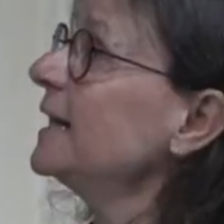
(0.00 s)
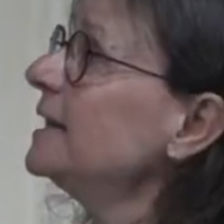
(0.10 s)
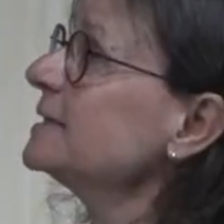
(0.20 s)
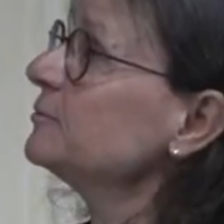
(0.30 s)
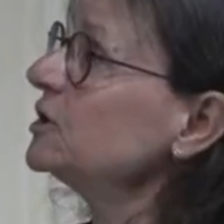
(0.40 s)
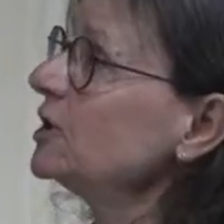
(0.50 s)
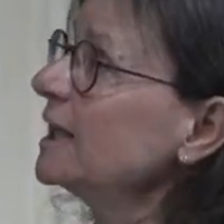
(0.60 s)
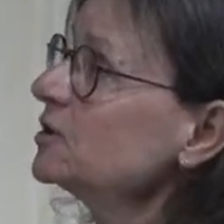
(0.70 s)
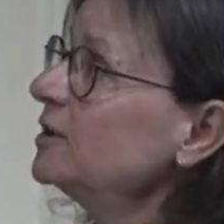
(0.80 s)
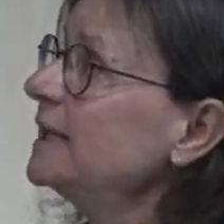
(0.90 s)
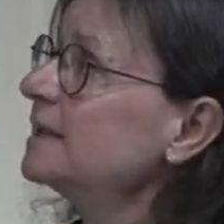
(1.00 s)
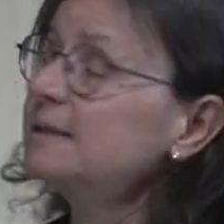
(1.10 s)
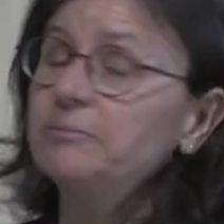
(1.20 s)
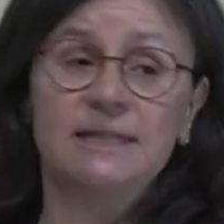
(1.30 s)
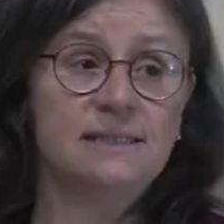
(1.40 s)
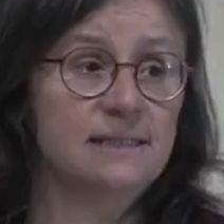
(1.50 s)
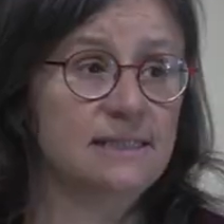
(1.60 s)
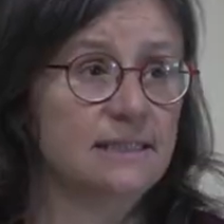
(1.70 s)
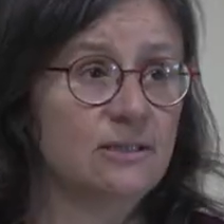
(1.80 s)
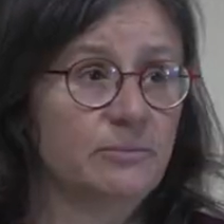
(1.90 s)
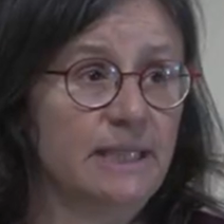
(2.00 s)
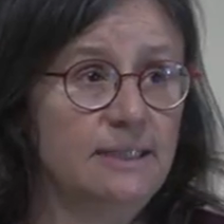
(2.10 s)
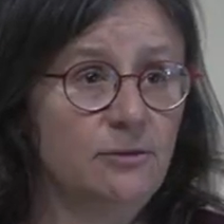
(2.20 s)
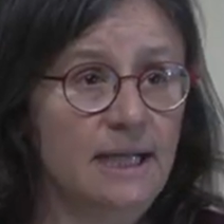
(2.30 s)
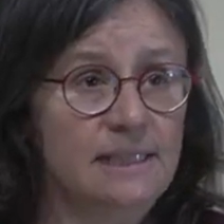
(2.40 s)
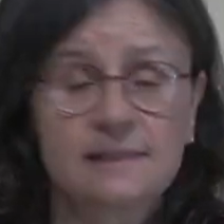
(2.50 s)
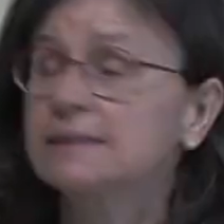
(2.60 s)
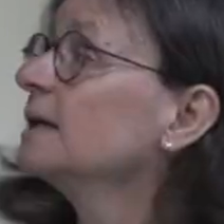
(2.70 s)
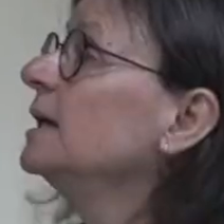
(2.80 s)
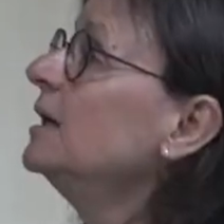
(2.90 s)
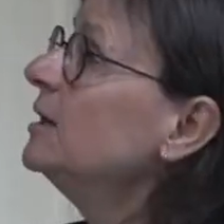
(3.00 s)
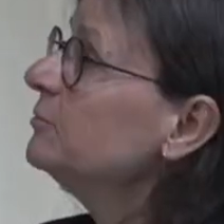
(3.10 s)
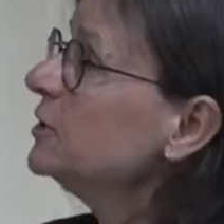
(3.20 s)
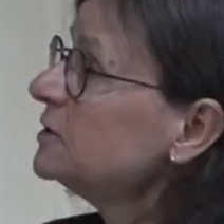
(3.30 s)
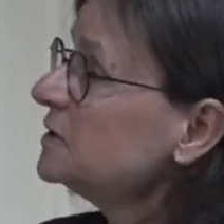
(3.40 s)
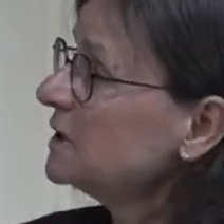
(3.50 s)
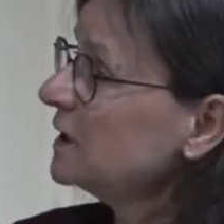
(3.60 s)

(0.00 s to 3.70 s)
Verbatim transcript: gas which actually are depleted in the meteorites. But